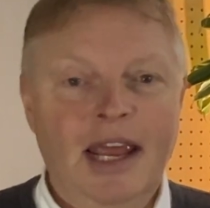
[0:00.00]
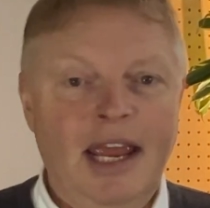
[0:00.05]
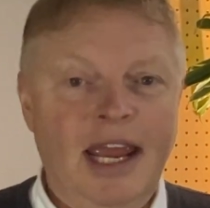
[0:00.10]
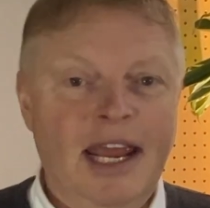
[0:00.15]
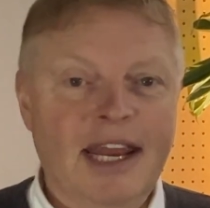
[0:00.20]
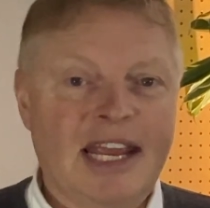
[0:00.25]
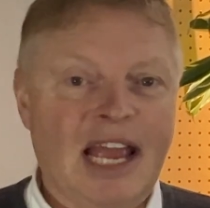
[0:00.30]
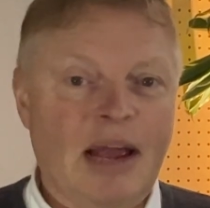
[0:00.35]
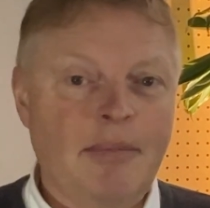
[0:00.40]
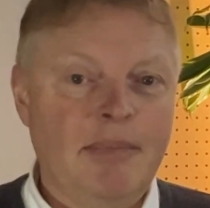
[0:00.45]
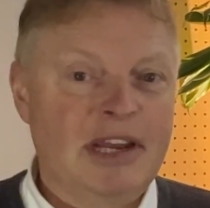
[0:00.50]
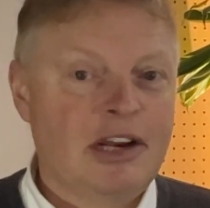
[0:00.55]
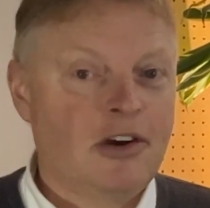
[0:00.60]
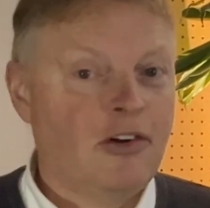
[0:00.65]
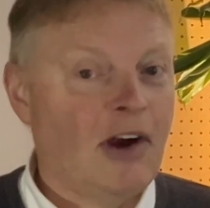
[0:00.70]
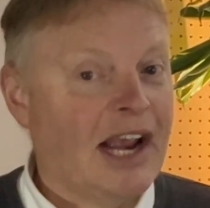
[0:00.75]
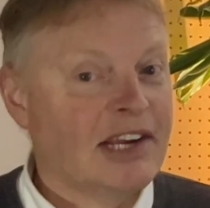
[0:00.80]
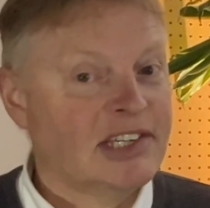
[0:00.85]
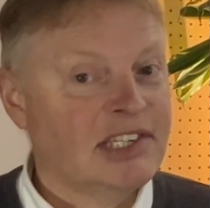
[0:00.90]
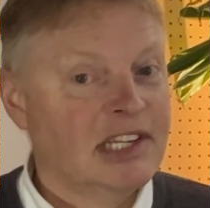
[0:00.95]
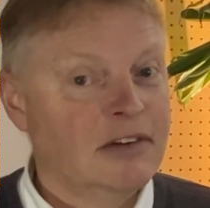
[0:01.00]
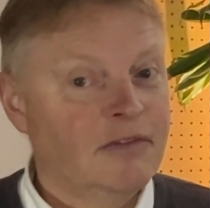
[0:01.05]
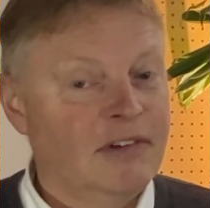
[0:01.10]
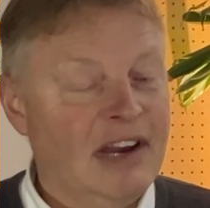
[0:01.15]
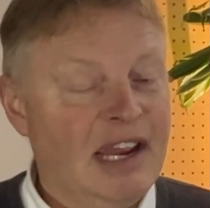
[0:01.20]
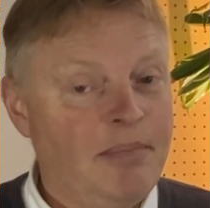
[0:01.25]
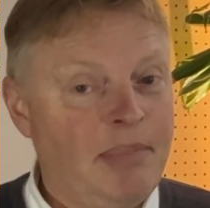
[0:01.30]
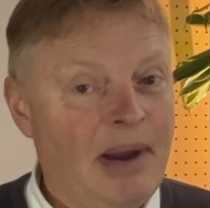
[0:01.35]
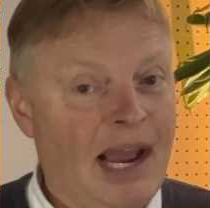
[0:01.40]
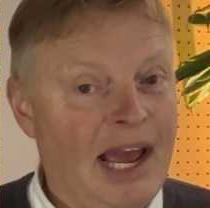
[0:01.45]
It can be cracks in the
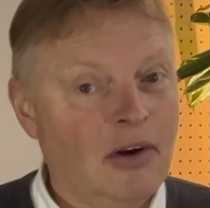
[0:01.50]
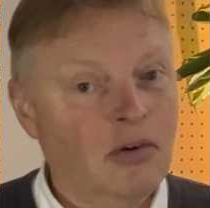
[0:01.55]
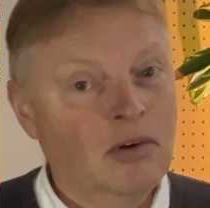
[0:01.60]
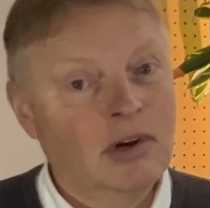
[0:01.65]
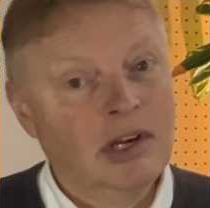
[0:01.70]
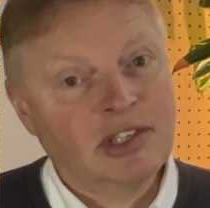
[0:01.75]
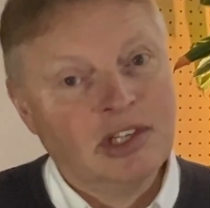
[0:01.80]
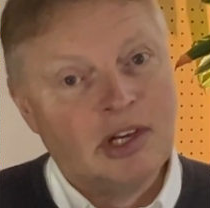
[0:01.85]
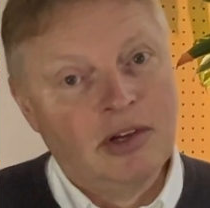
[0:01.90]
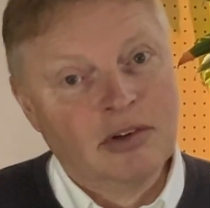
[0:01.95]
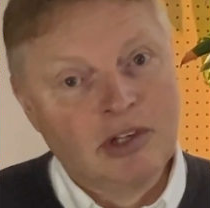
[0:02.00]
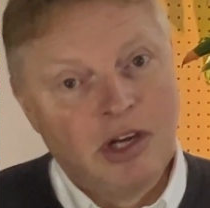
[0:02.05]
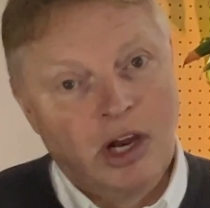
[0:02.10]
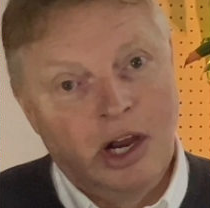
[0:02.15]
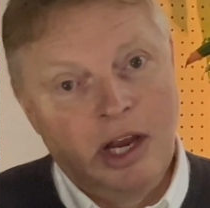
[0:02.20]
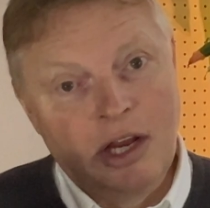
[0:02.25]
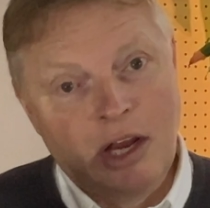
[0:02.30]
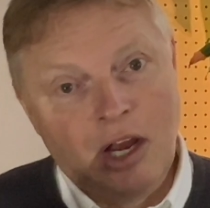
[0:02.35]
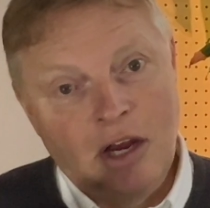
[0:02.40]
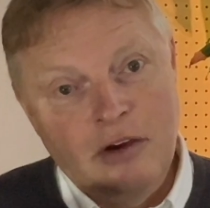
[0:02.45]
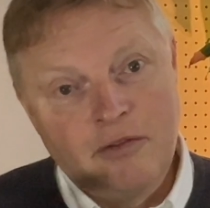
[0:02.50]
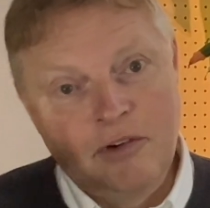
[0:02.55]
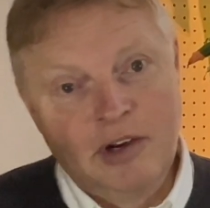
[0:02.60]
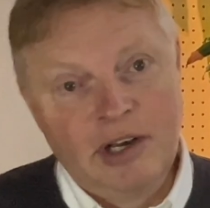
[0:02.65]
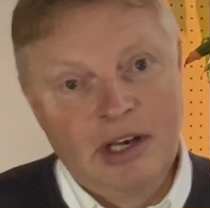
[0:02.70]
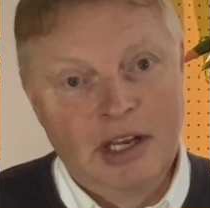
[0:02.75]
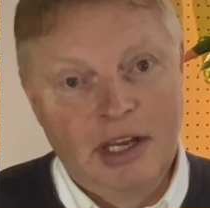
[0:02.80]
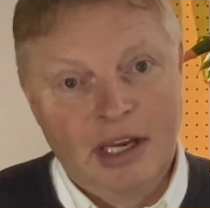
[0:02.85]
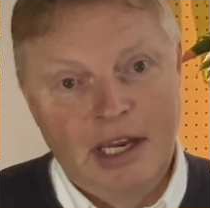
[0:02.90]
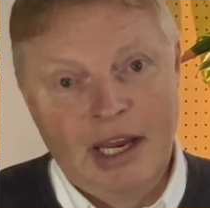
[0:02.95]
rear panel, as I was going over
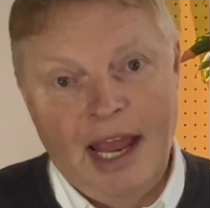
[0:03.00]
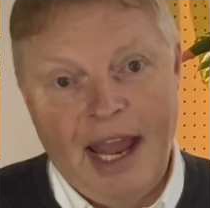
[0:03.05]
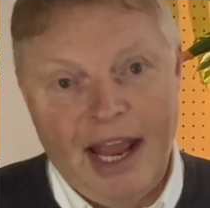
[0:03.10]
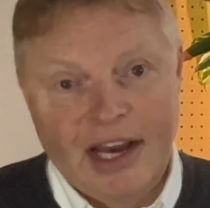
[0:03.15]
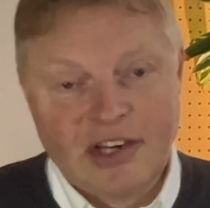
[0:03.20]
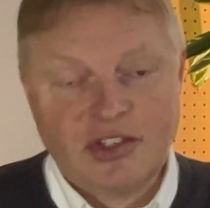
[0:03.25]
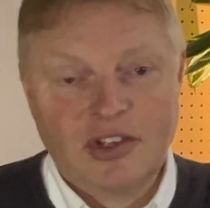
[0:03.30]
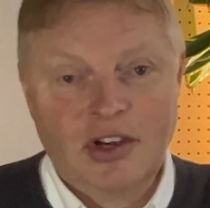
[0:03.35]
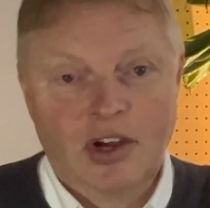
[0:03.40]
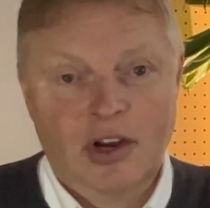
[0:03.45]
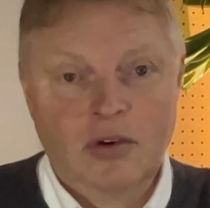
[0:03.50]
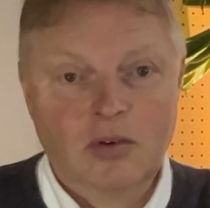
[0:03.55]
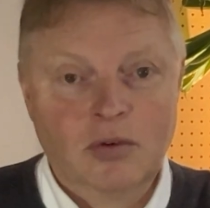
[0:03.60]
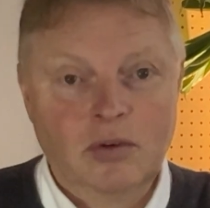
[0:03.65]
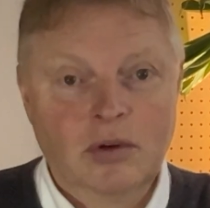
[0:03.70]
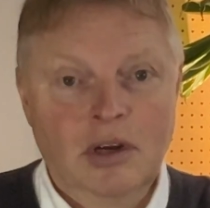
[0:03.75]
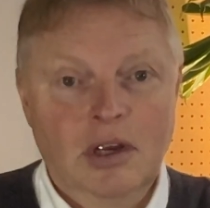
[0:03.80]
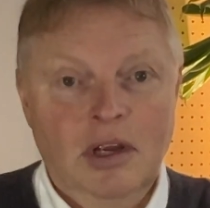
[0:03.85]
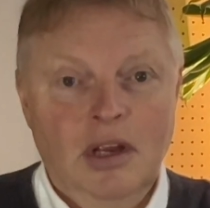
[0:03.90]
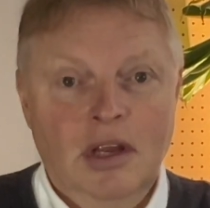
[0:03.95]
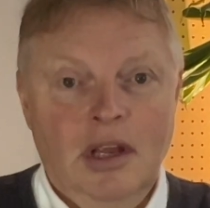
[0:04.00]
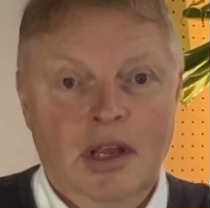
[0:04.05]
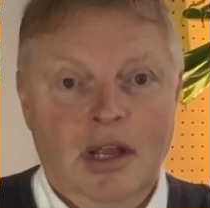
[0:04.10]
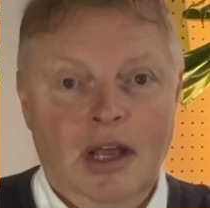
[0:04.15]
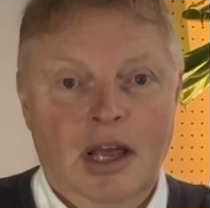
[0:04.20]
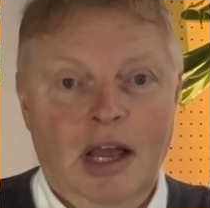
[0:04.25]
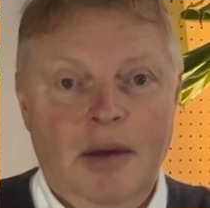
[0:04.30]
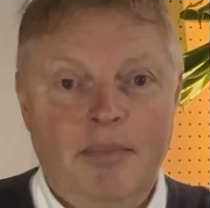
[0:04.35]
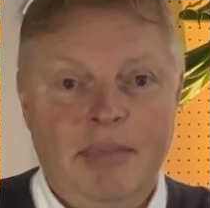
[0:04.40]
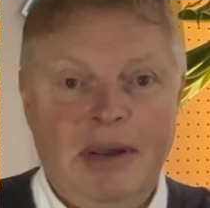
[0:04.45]
in the external
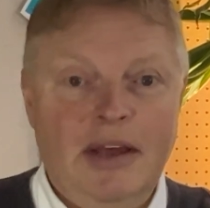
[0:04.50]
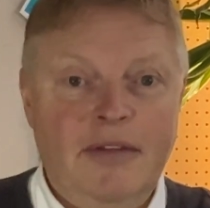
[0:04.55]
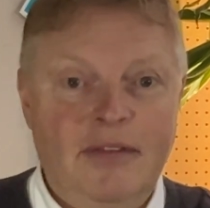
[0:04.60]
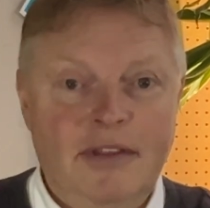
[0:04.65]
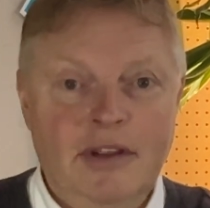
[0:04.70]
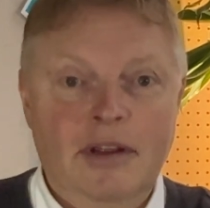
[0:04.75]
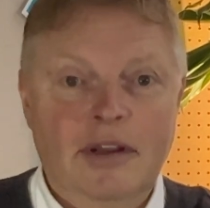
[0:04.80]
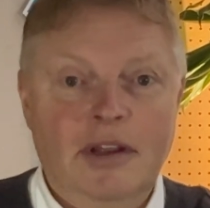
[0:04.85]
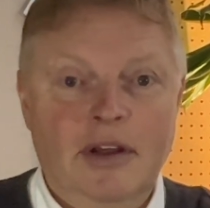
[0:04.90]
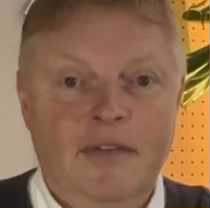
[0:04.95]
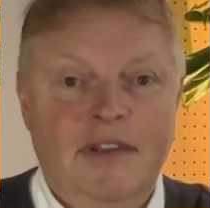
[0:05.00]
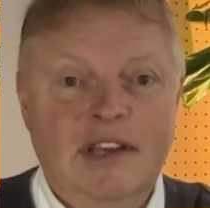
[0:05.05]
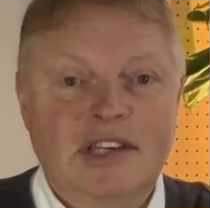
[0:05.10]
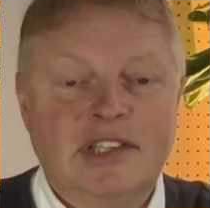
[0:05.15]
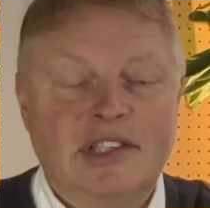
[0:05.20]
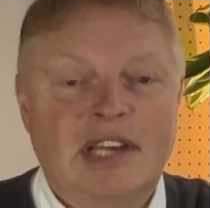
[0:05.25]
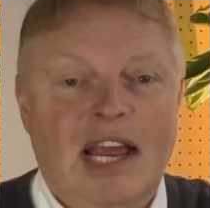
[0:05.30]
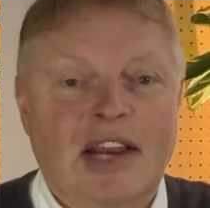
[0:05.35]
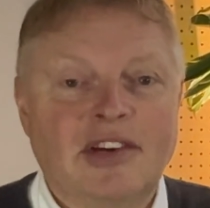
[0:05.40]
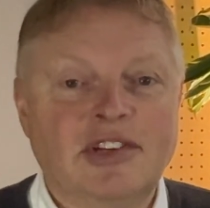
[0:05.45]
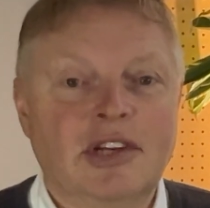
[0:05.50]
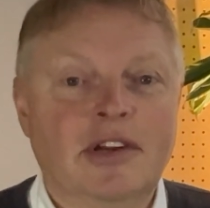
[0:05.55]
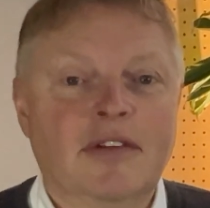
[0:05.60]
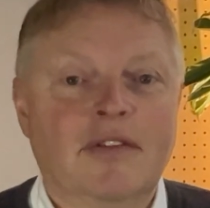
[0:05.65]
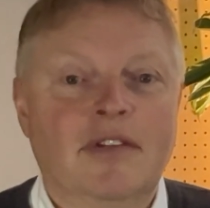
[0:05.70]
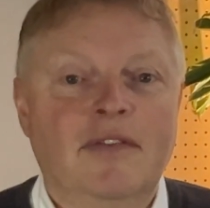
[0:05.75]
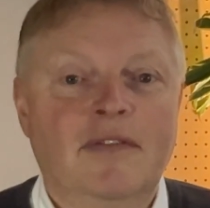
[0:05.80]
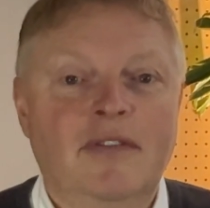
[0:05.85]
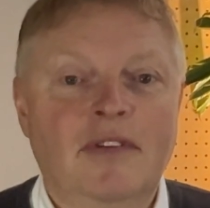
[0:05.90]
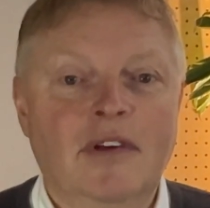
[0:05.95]
bit of this section
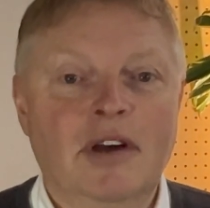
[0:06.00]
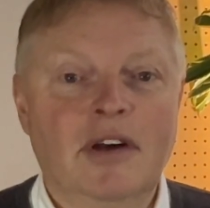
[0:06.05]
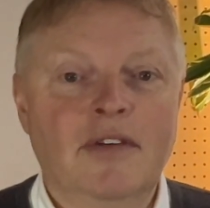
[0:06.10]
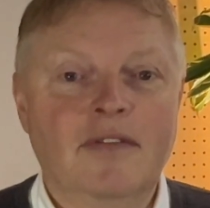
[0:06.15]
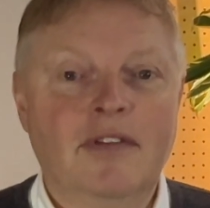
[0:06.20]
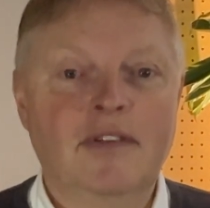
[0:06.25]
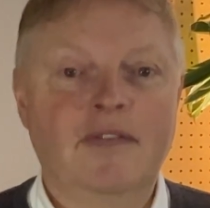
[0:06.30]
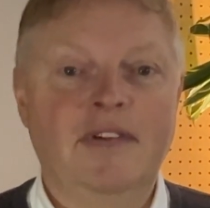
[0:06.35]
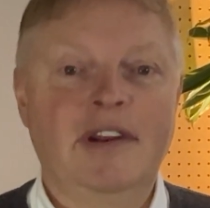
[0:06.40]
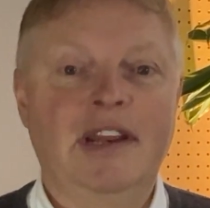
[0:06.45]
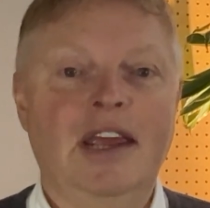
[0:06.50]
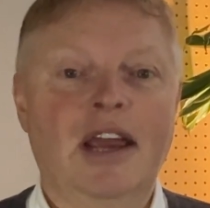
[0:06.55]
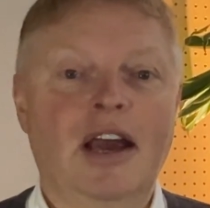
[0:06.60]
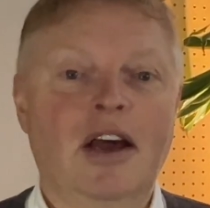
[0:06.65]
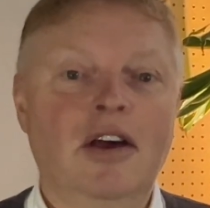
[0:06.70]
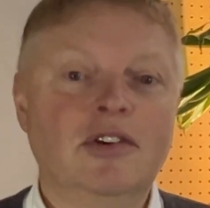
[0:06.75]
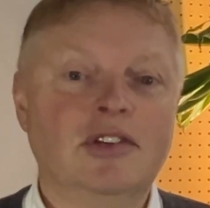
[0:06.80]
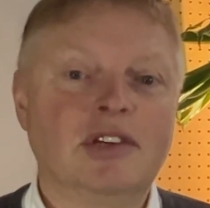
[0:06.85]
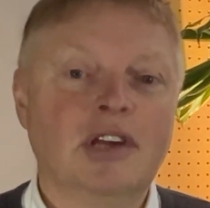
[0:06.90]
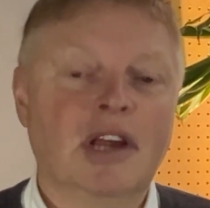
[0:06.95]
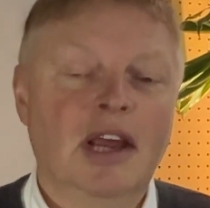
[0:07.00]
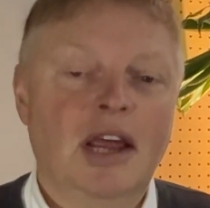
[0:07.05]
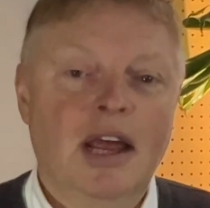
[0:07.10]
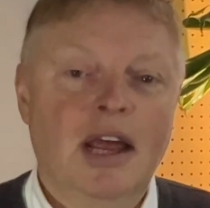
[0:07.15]
of the videos.